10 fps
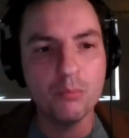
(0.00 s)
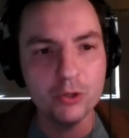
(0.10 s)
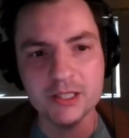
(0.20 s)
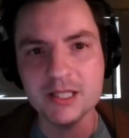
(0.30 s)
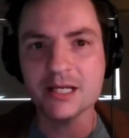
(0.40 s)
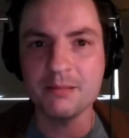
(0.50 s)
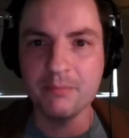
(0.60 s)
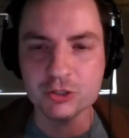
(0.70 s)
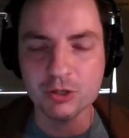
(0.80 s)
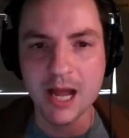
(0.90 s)
putting these on
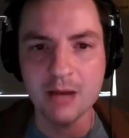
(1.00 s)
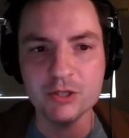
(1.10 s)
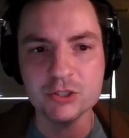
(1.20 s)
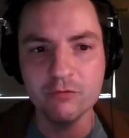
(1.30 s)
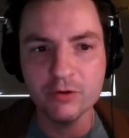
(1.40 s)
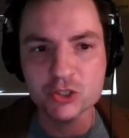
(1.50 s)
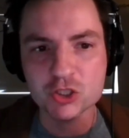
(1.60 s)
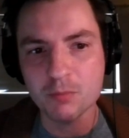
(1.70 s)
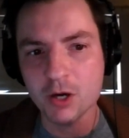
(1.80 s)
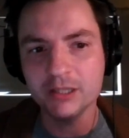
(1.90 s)
major highways, you know, very
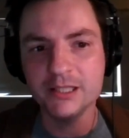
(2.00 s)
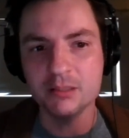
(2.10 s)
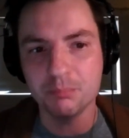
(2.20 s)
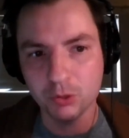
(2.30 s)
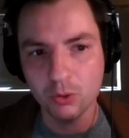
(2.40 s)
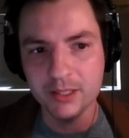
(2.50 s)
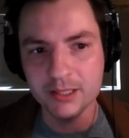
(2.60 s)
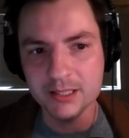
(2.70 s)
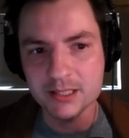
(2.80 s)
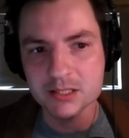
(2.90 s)
smartly
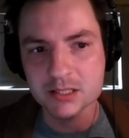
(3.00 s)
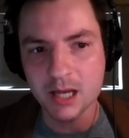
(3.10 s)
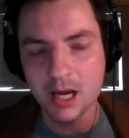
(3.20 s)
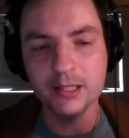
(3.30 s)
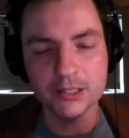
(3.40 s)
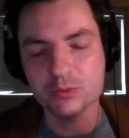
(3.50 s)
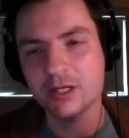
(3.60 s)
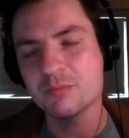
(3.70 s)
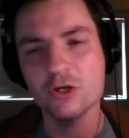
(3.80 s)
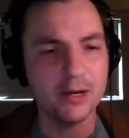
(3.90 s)
deploying these, uh, at least
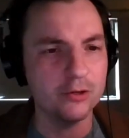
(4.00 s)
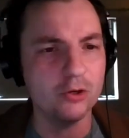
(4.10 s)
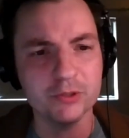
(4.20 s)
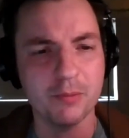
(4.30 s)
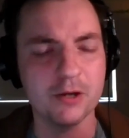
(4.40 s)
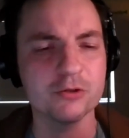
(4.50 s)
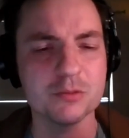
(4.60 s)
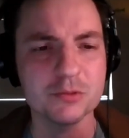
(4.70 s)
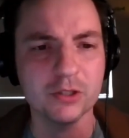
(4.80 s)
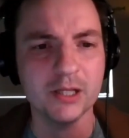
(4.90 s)
when it comes to Europe. I don't know what the
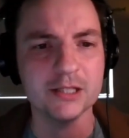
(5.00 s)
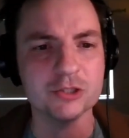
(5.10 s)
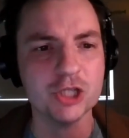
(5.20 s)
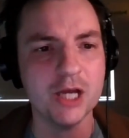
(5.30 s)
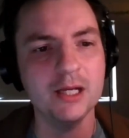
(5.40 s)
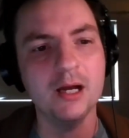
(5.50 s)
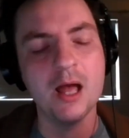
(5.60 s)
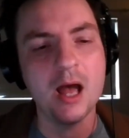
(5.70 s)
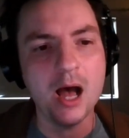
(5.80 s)
partnerships look like in China.